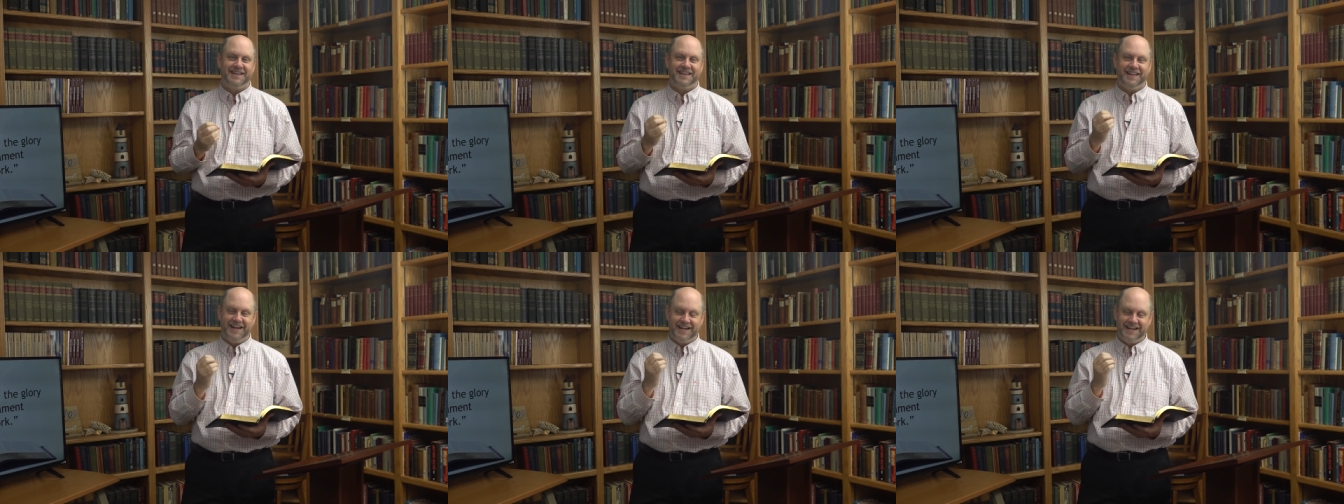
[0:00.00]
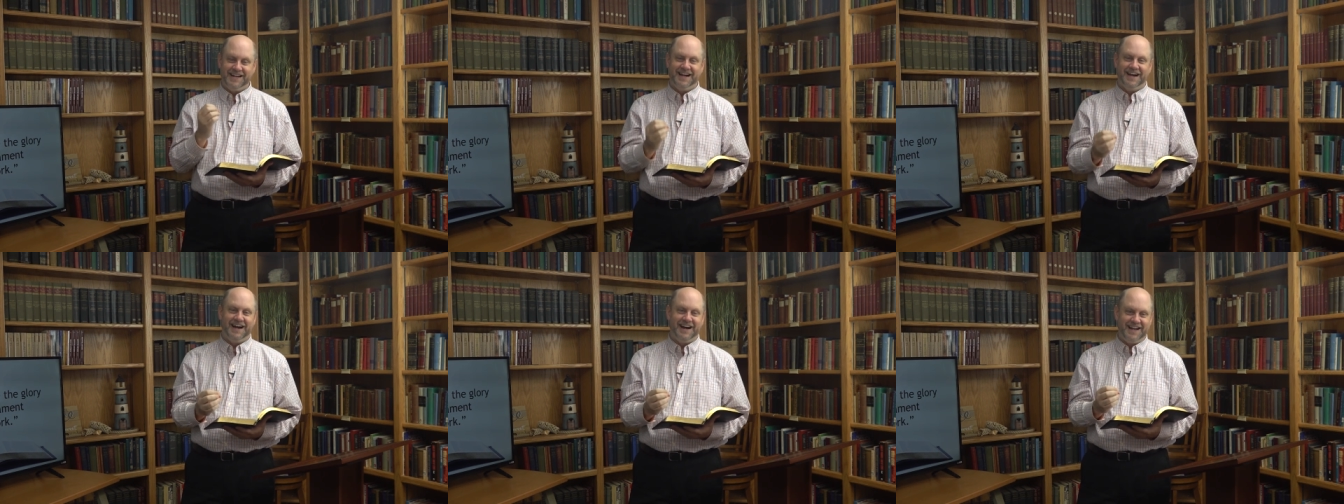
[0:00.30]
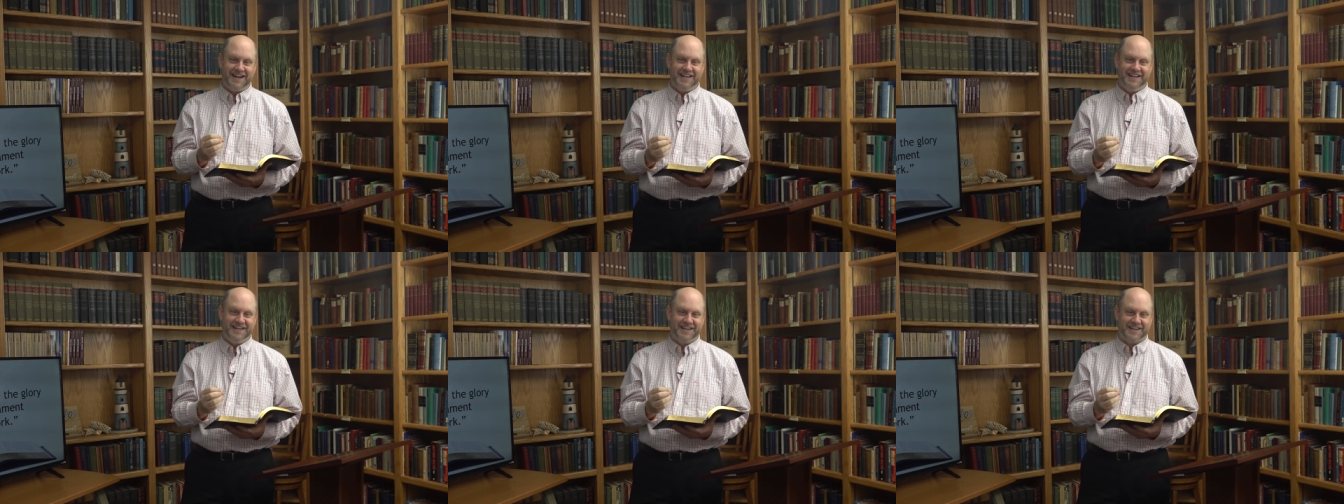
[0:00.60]
that
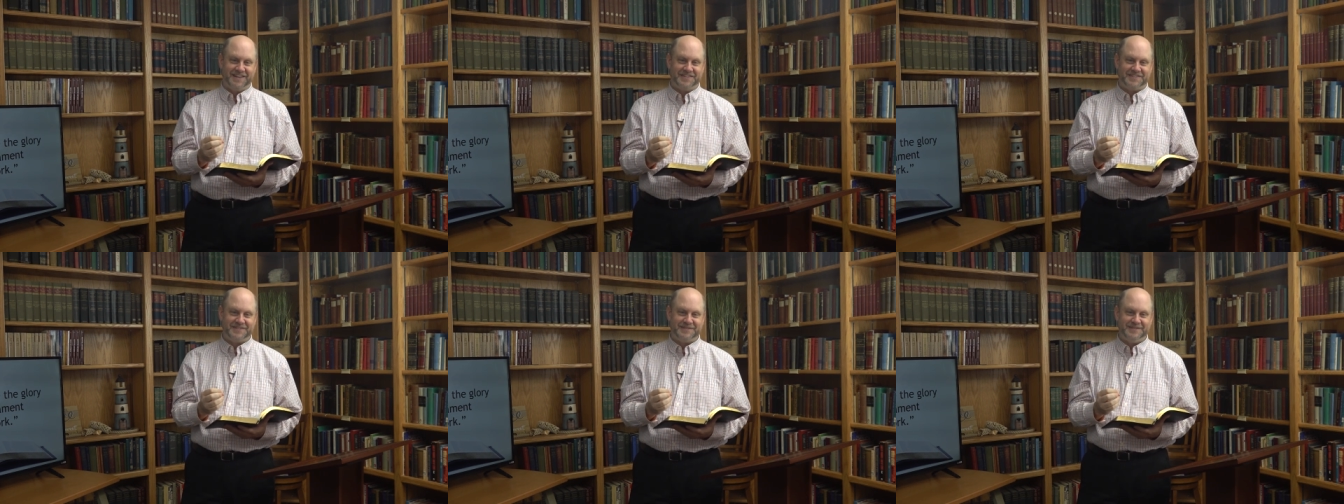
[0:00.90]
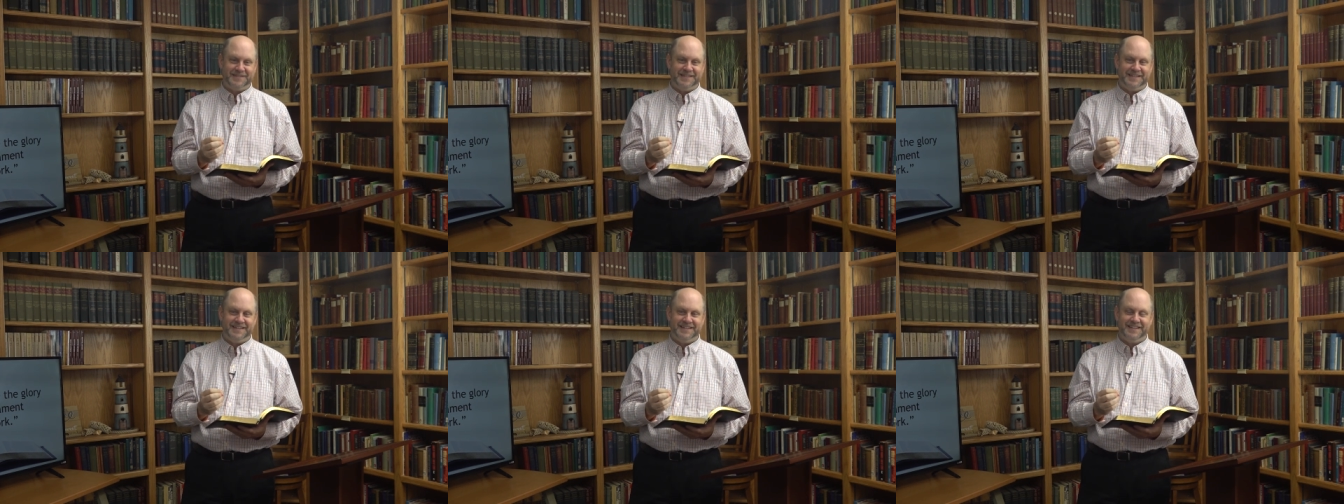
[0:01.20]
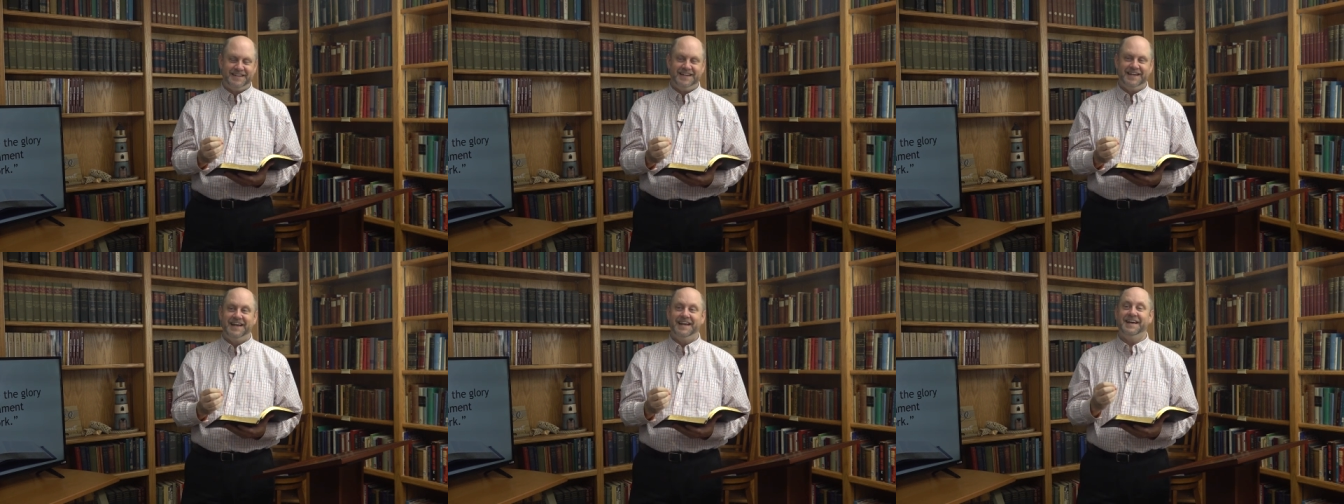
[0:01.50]
God is,
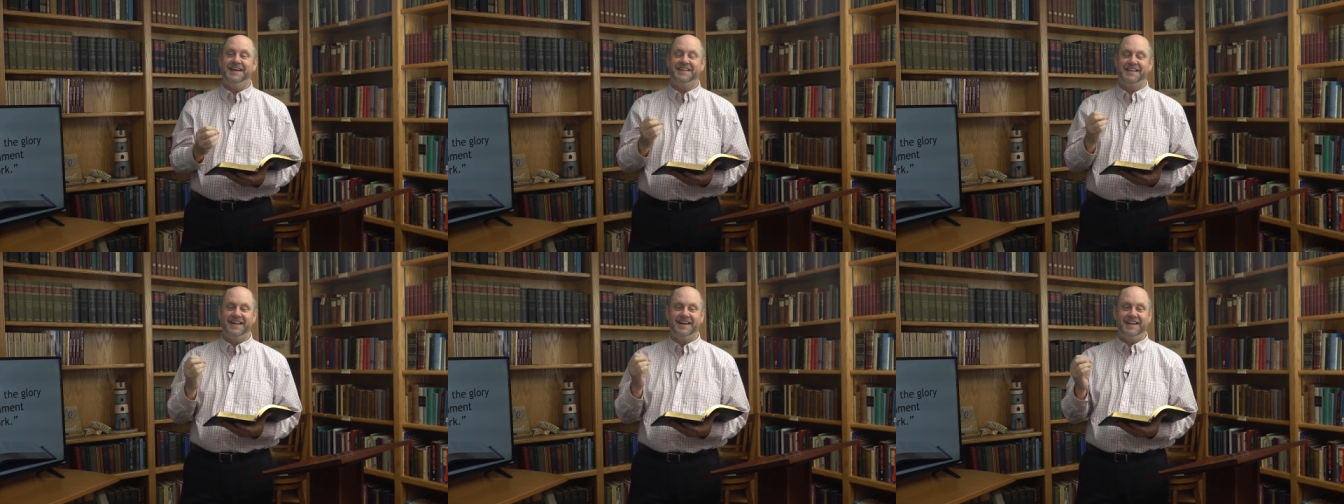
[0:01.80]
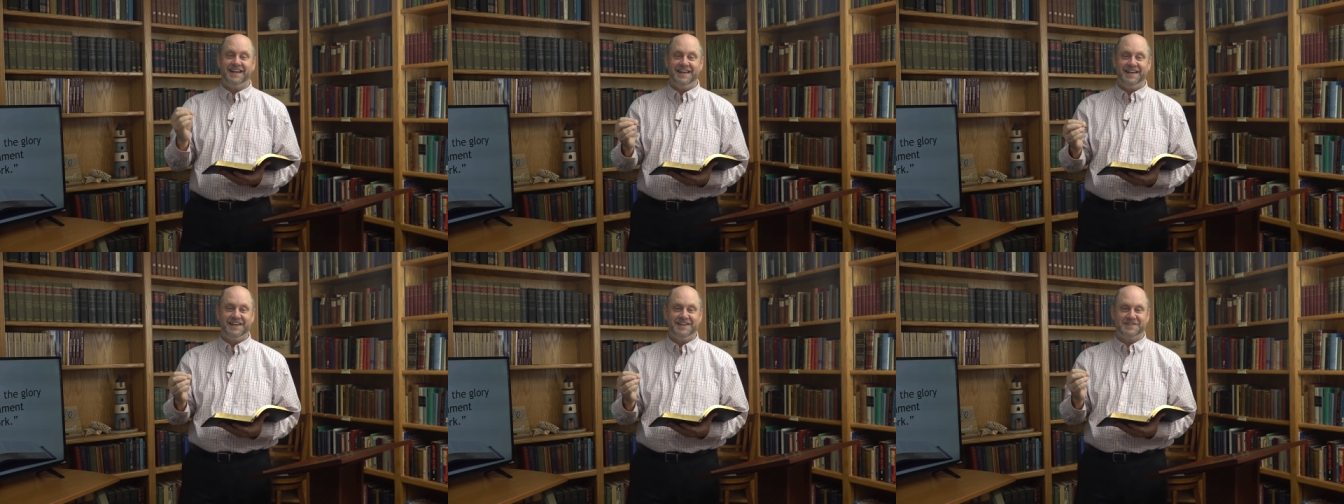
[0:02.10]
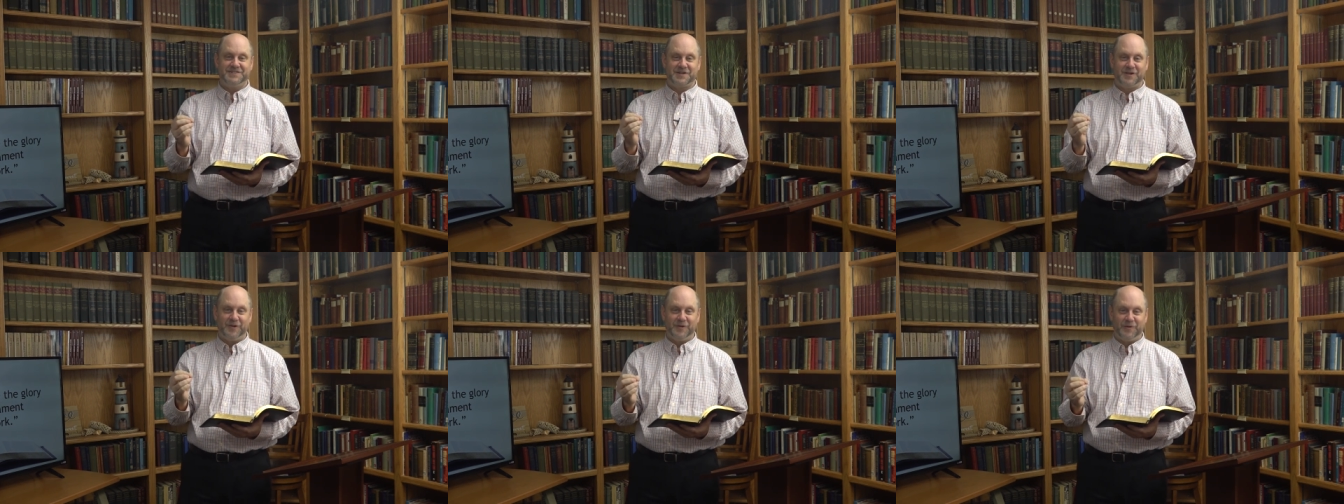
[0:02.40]
and that He
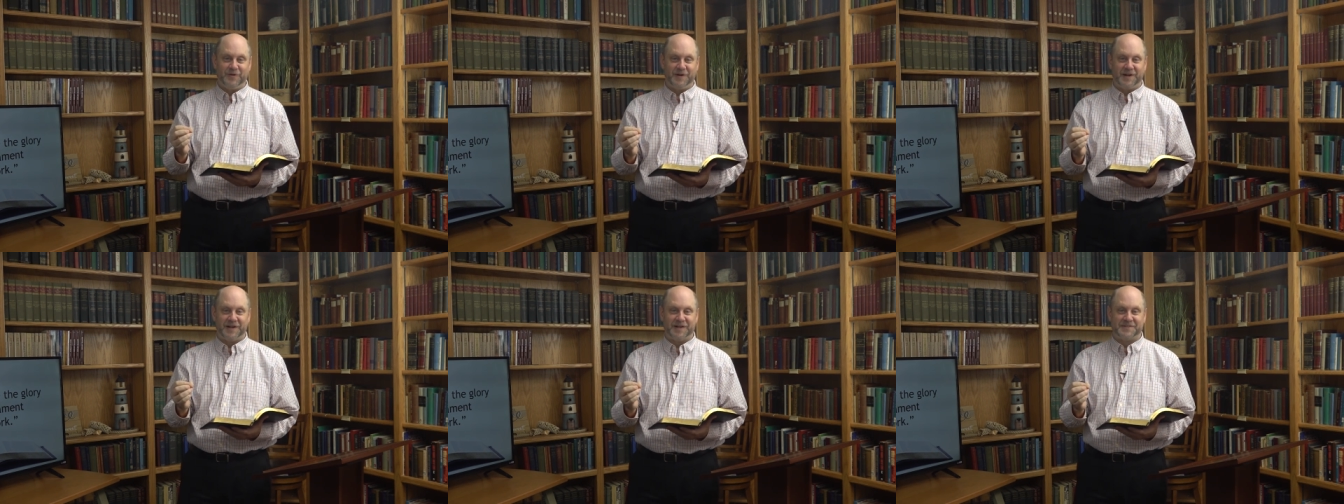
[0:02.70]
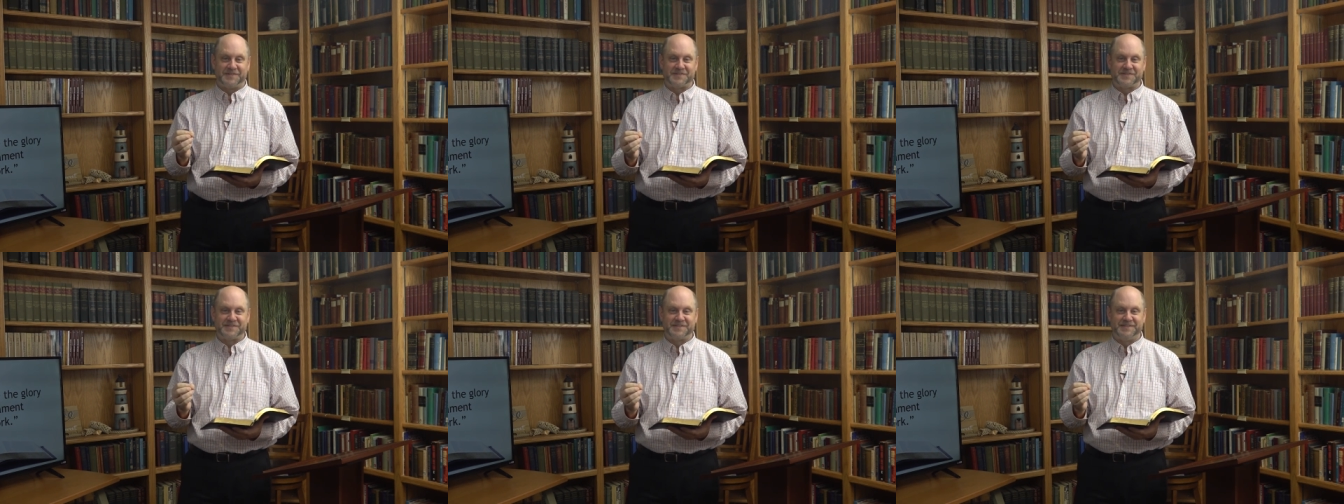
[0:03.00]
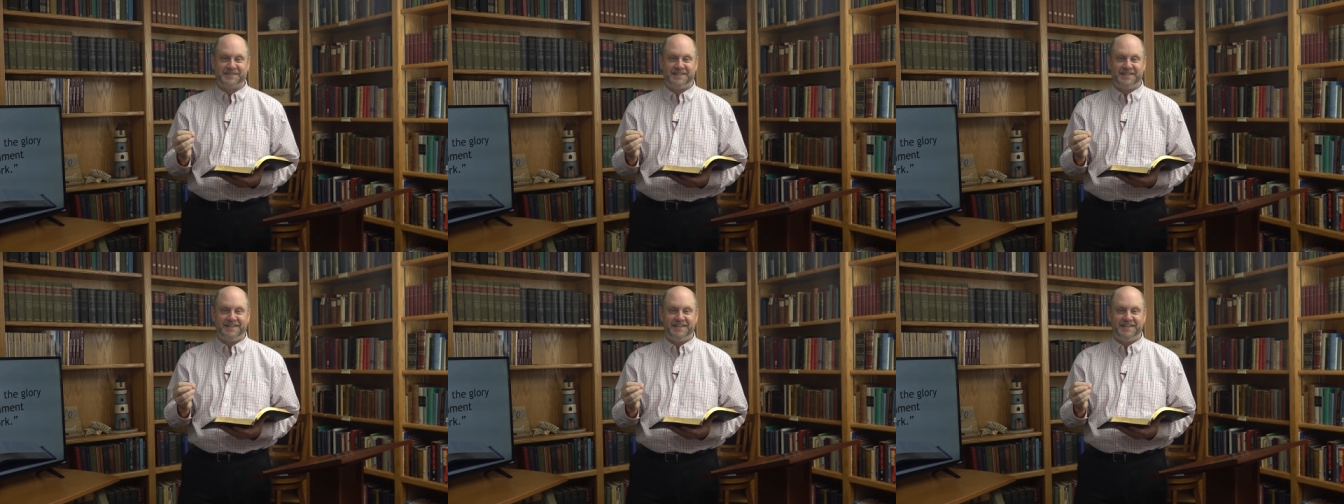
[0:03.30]
is glorious,